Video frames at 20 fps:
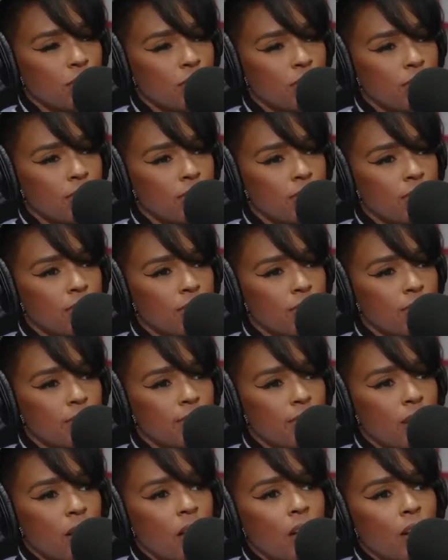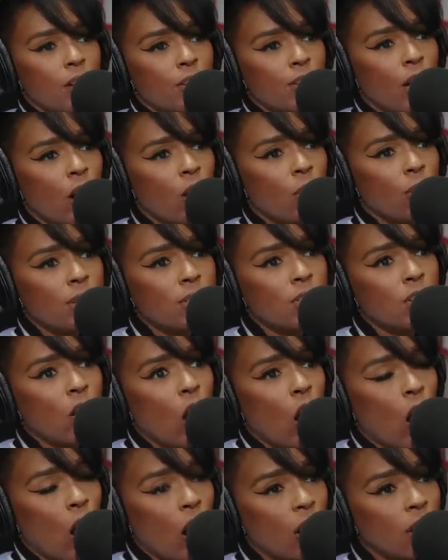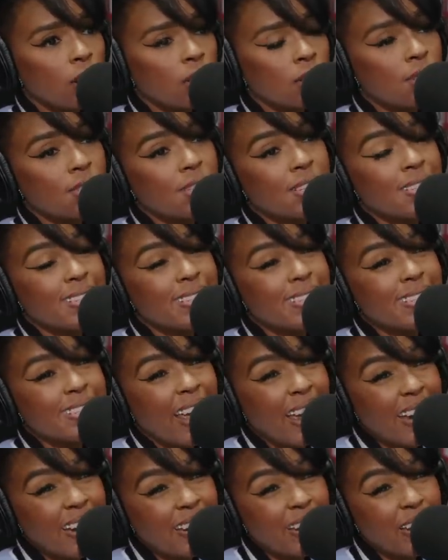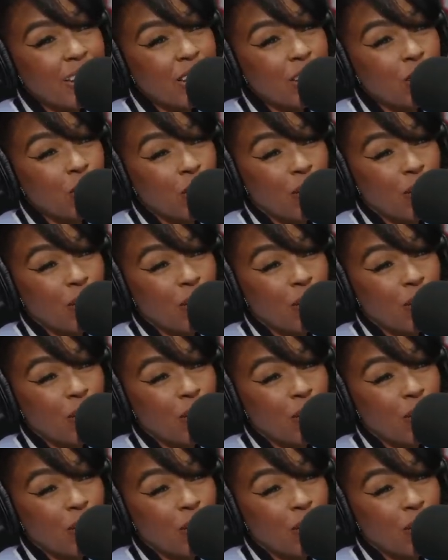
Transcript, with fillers: just getting by. You know, no, it's an art to sustaining